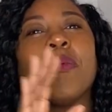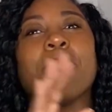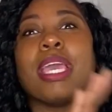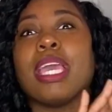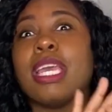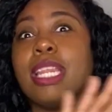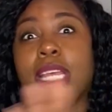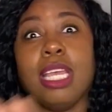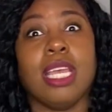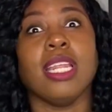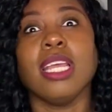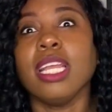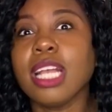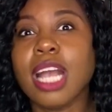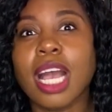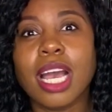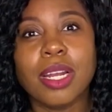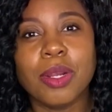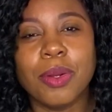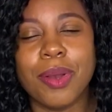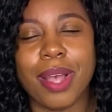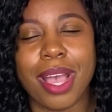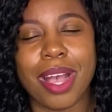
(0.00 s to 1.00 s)
in any
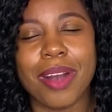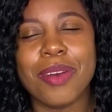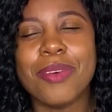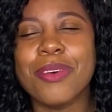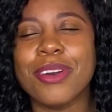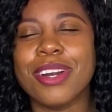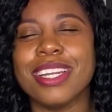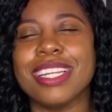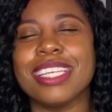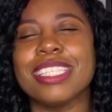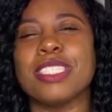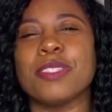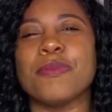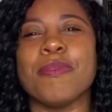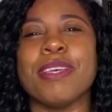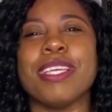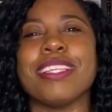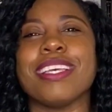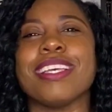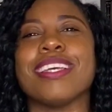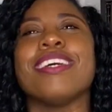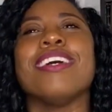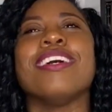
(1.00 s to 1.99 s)
kind of way I want to
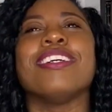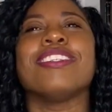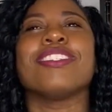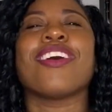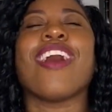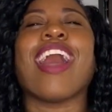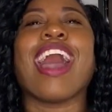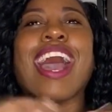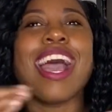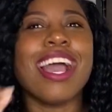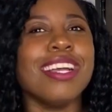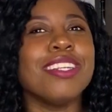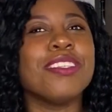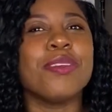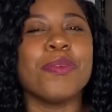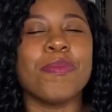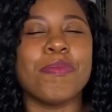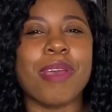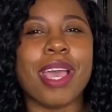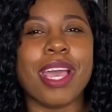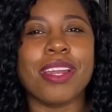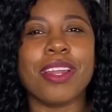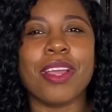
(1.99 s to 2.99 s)
spend it. So I
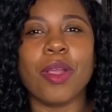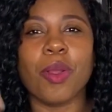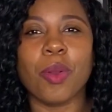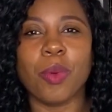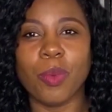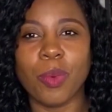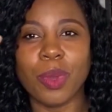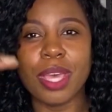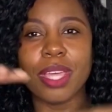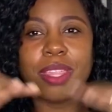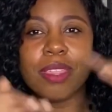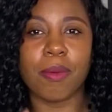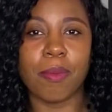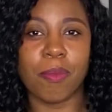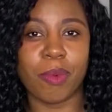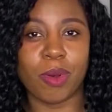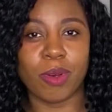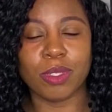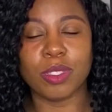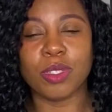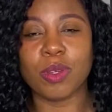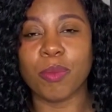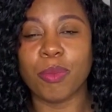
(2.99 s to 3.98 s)
do better with
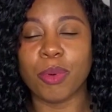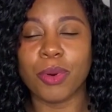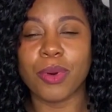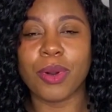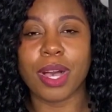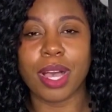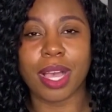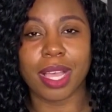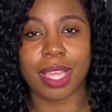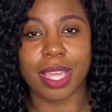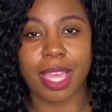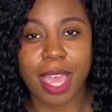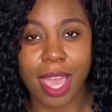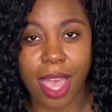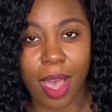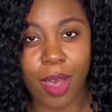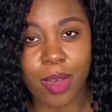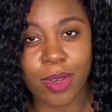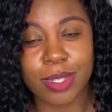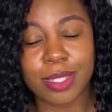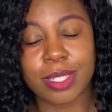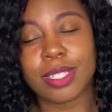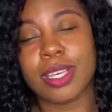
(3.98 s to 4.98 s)
multiple
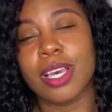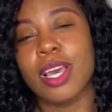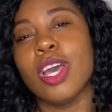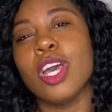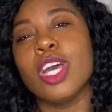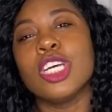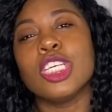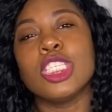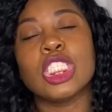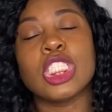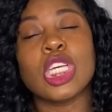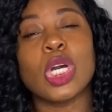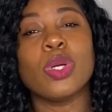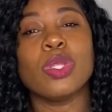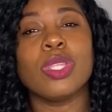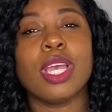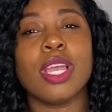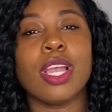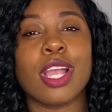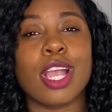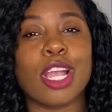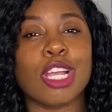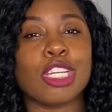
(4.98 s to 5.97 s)
accounts. So
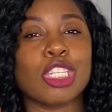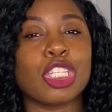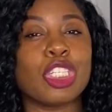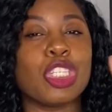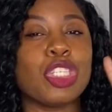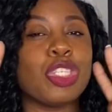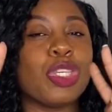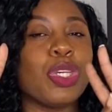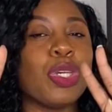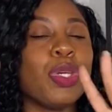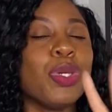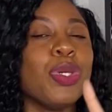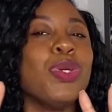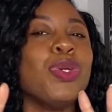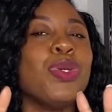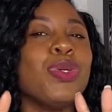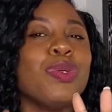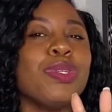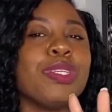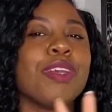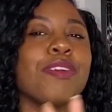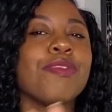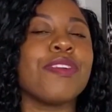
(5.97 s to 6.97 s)
there are
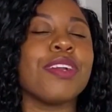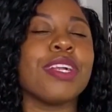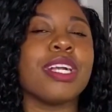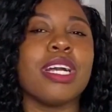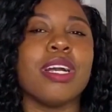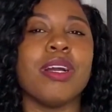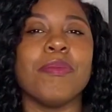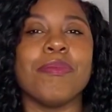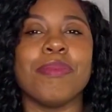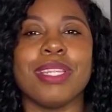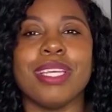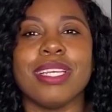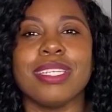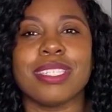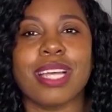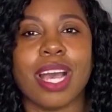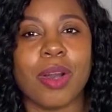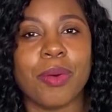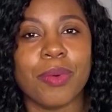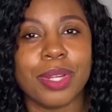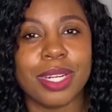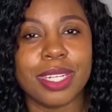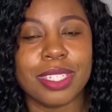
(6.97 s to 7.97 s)
two different companies
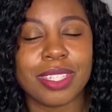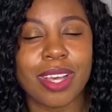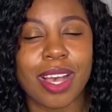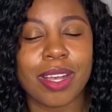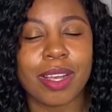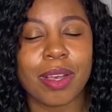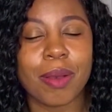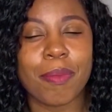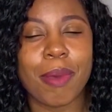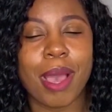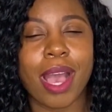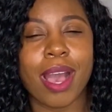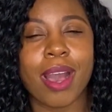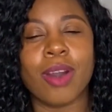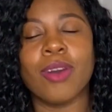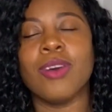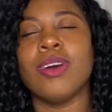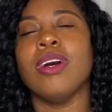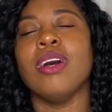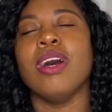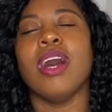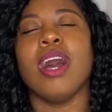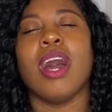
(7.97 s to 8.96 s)
I want to talk about